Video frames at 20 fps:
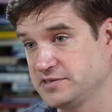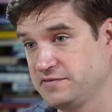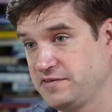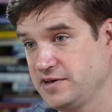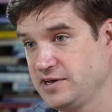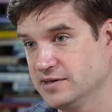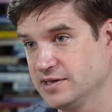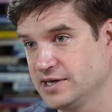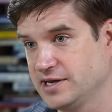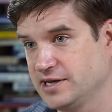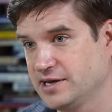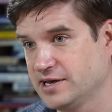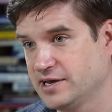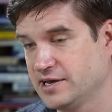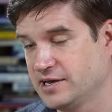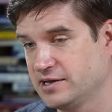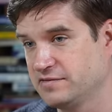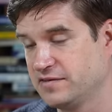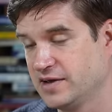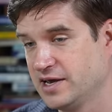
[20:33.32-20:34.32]
feeling
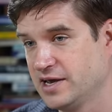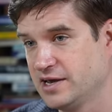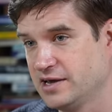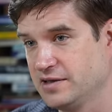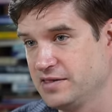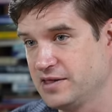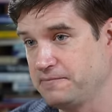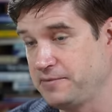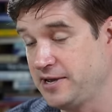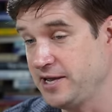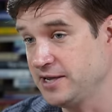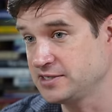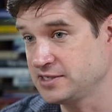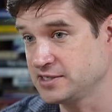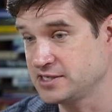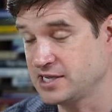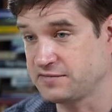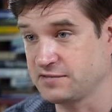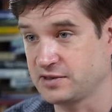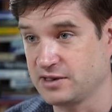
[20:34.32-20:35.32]
of the
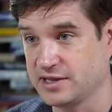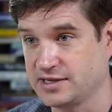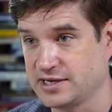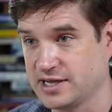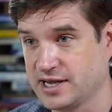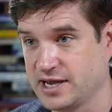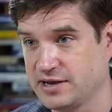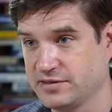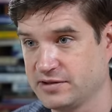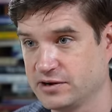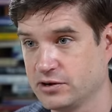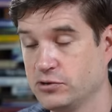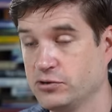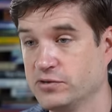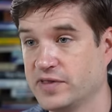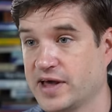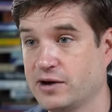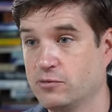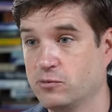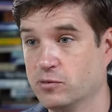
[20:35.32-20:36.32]
pieces have clicked together. Oh,
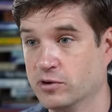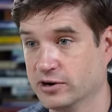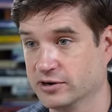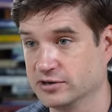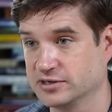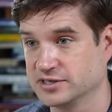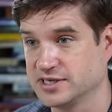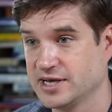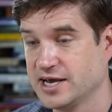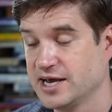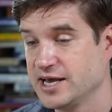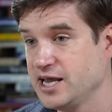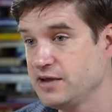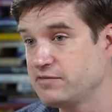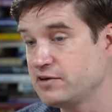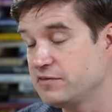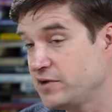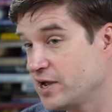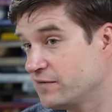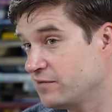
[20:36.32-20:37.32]
that works.
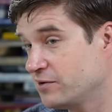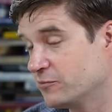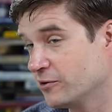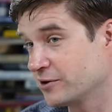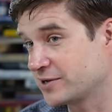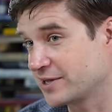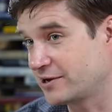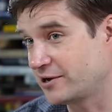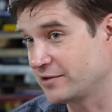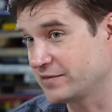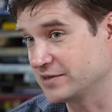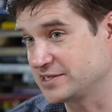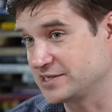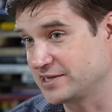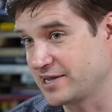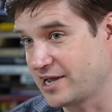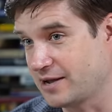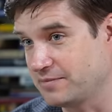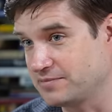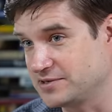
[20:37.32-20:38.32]
Even if you haven't worked out all the
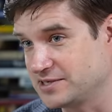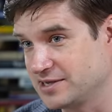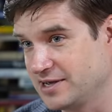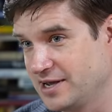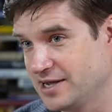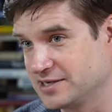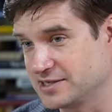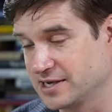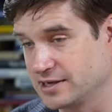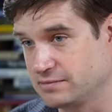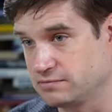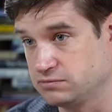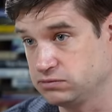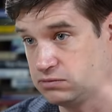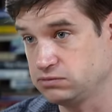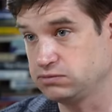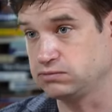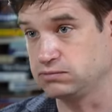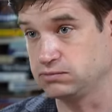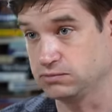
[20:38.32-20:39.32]
steps, yeah. it's like,
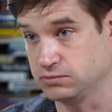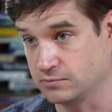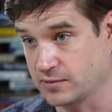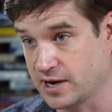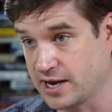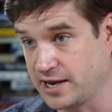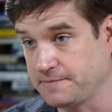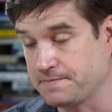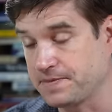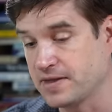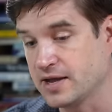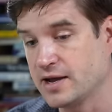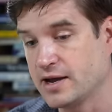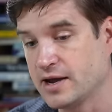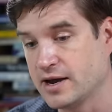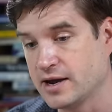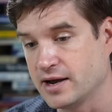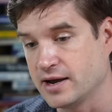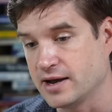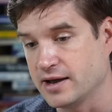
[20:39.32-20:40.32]
boom, right? Mm-hmm
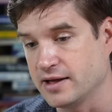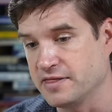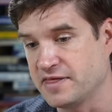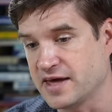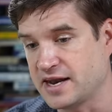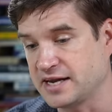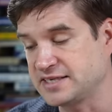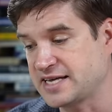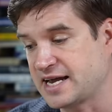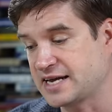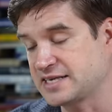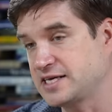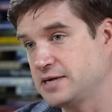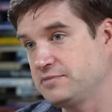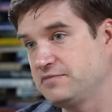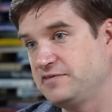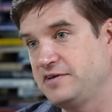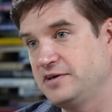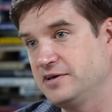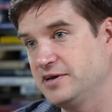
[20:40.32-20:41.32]
that exact
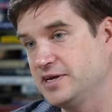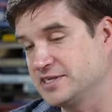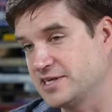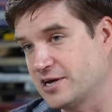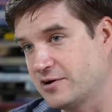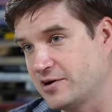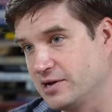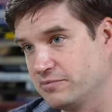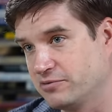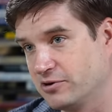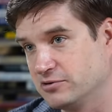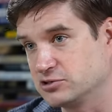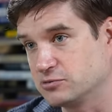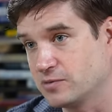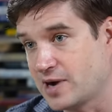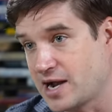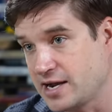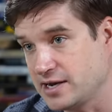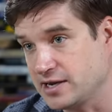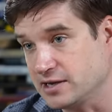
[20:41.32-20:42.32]
same feeling is how I approach
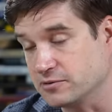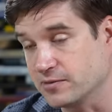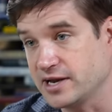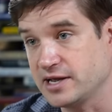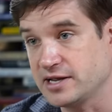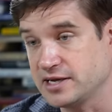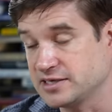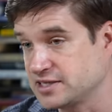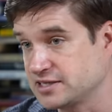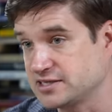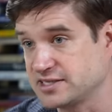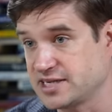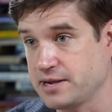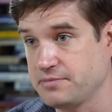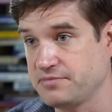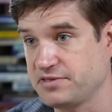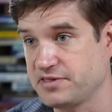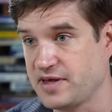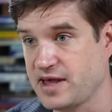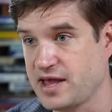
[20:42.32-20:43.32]
writing, right? It's the
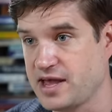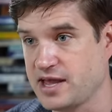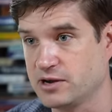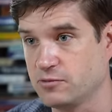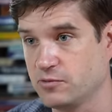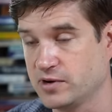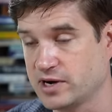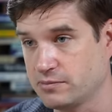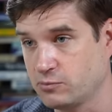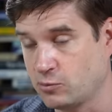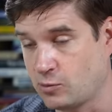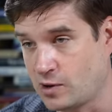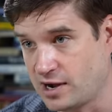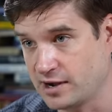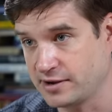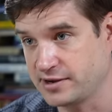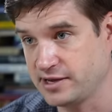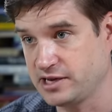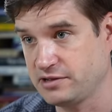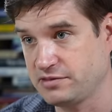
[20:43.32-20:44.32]
same thing when I'm
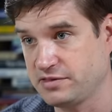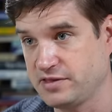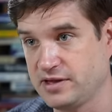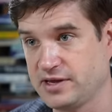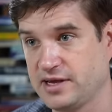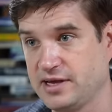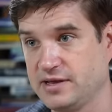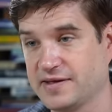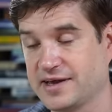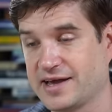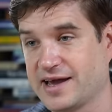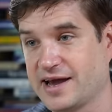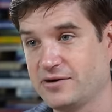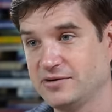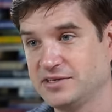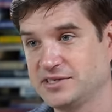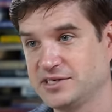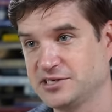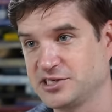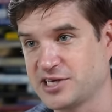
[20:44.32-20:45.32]
walking and thinking, like, how
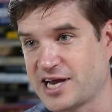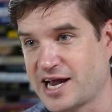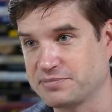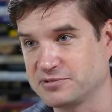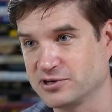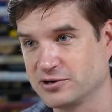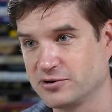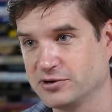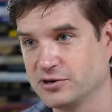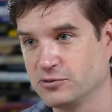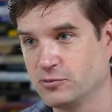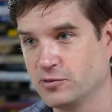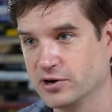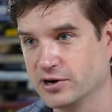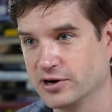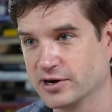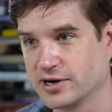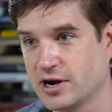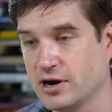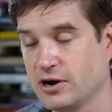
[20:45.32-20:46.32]
is this chapter going to
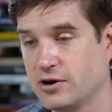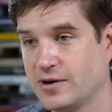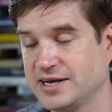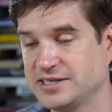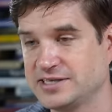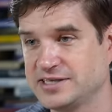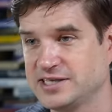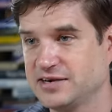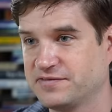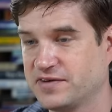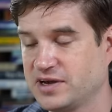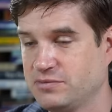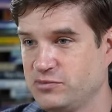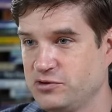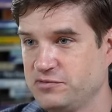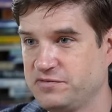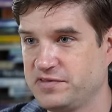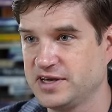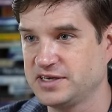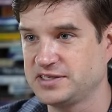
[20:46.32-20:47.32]
work? Oh, I see. If I
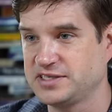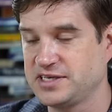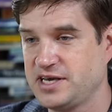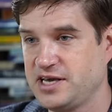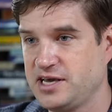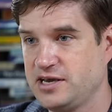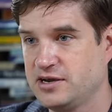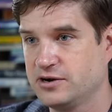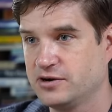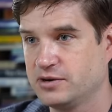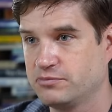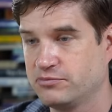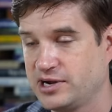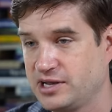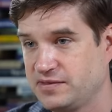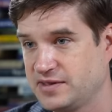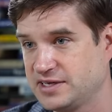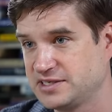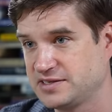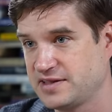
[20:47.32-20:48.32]
move this here and bring
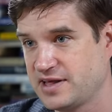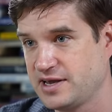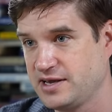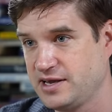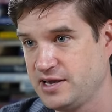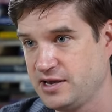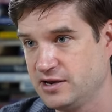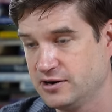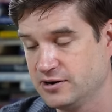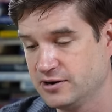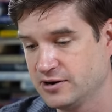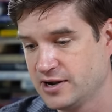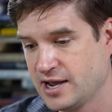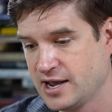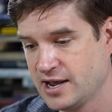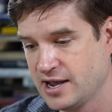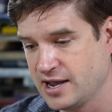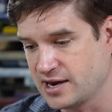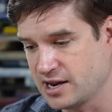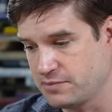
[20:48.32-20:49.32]
in this thing here
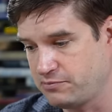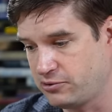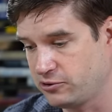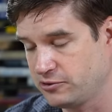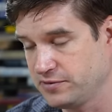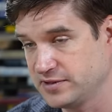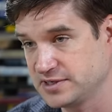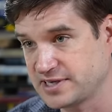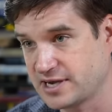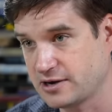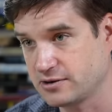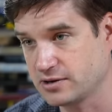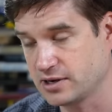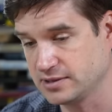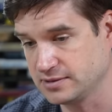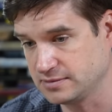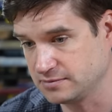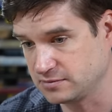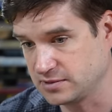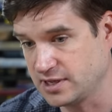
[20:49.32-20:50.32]
and I pull this out,
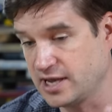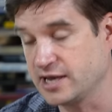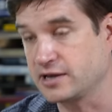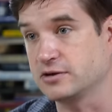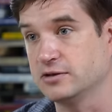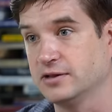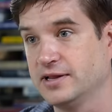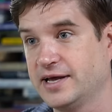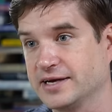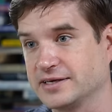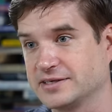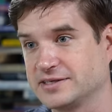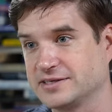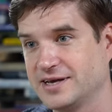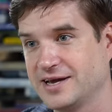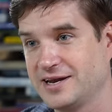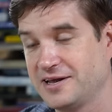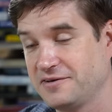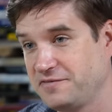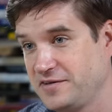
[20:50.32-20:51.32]
it clicks
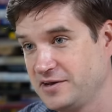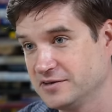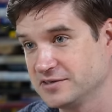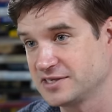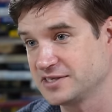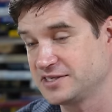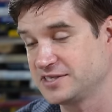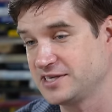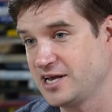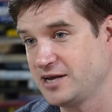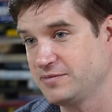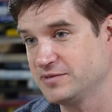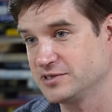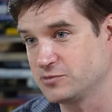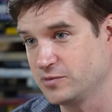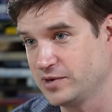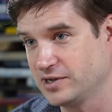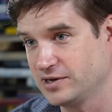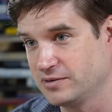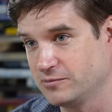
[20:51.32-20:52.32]
and it yeah. feels the same
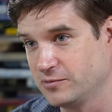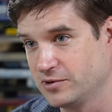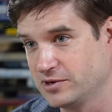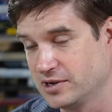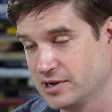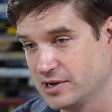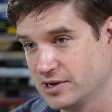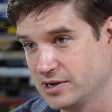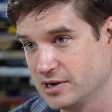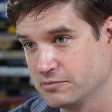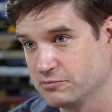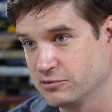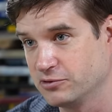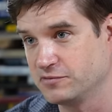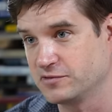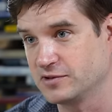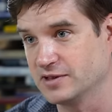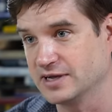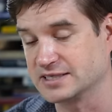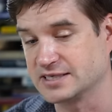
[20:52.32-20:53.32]
as when when uh, a
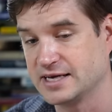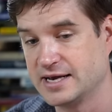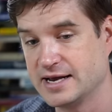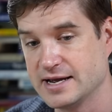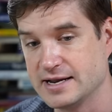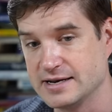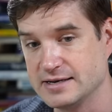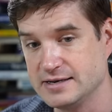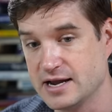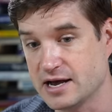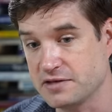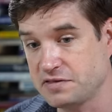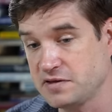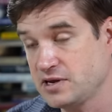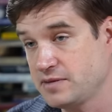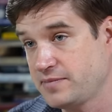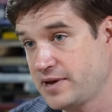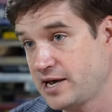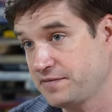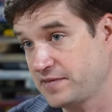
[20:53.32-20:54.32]
proof clicks.
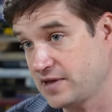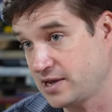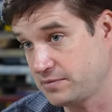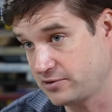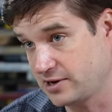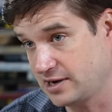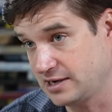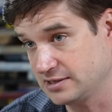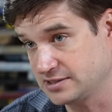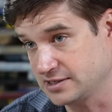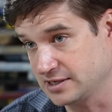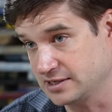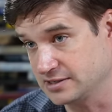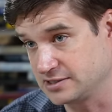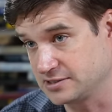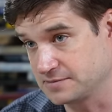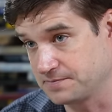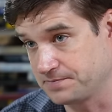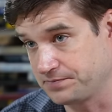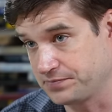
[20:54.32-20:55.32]
Nothing about that
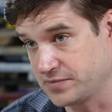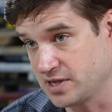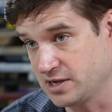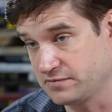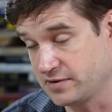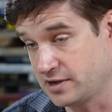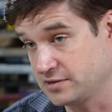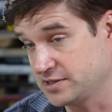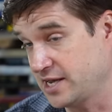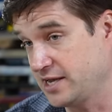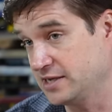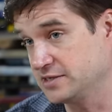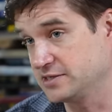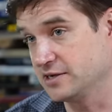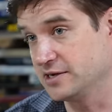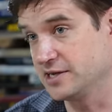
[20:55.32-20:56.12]
process involves hands on